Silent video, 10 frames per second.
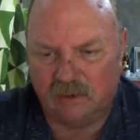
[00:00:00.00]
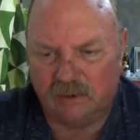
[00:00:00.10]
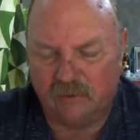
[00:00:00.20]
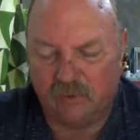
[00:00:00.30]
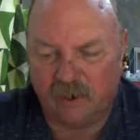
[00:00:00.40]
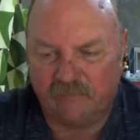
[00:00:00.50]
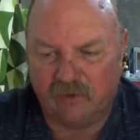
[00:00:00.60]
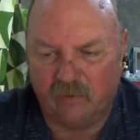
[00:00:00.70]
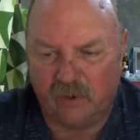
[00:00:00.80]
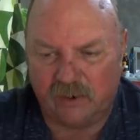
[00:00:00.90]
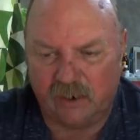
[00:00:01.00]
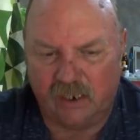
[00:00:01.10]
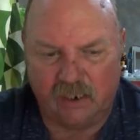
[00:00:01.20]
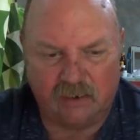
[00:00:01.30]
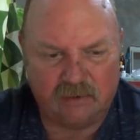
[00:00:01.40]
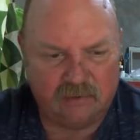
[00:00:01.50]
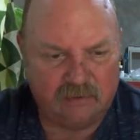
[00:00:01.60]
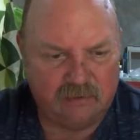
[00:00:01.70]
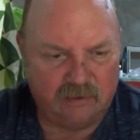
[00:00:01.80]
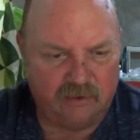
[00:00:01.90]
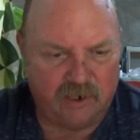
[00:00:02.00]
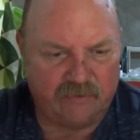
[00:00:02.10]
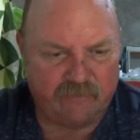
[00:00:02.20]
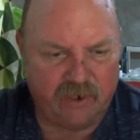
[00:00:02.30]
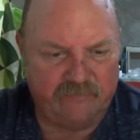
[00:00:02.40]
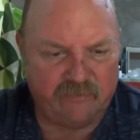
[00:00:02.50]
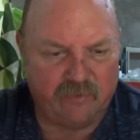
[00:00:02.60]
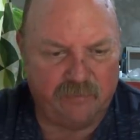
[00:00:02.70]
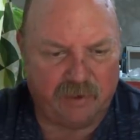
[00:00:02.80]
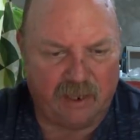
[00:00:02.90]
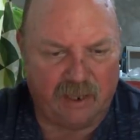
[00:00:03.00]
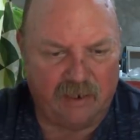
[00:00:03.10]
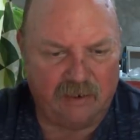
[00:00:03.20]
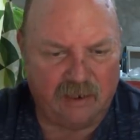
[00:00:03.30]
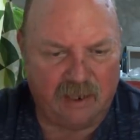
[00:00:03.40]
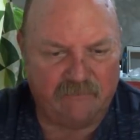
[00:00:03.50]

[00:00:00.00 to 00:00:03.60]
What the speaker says: you were ever going to get. You never even replied. I am